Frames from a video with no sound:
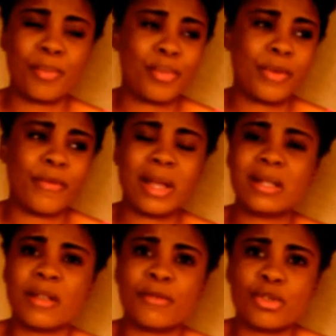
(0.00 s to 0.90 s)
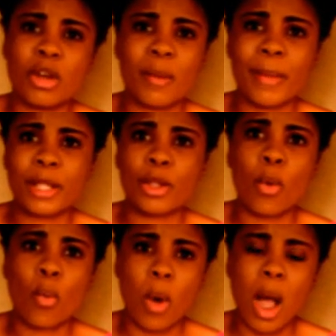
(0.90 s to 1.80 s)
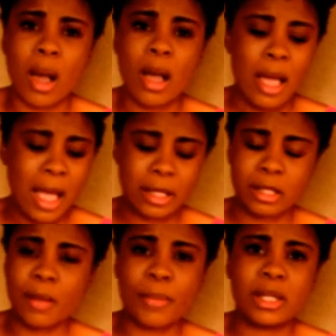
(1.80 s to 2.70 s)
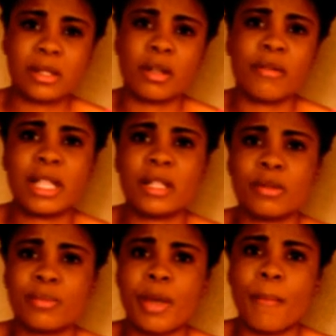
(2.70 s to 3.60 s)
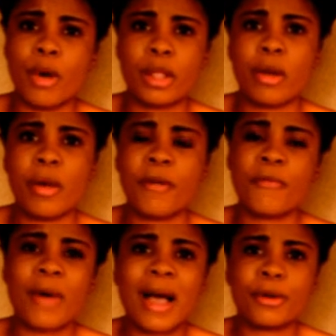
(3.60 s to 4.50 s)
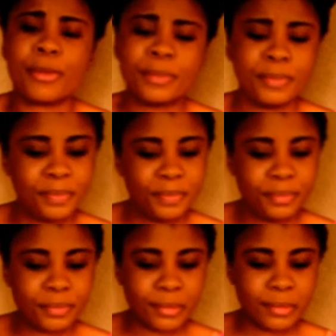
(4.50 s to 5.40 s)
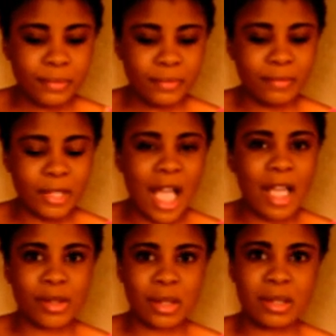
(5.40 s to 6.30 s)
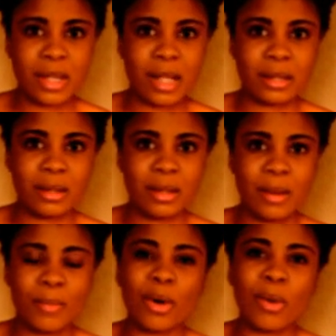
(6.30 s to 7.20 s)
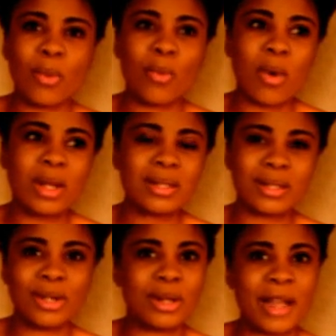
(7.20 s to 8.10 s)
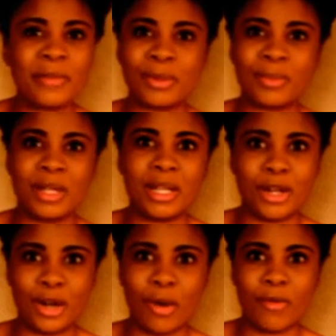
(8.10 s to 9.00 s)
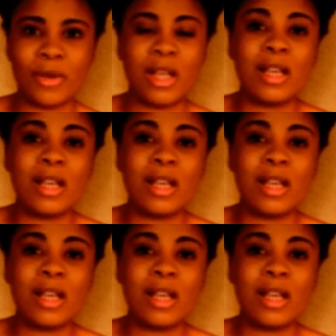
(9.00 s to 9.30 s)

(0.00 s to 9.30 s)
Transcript: preventive drug might not work, and somebody's not ready to be a mother or a father. I understand. But once in your life should be enough.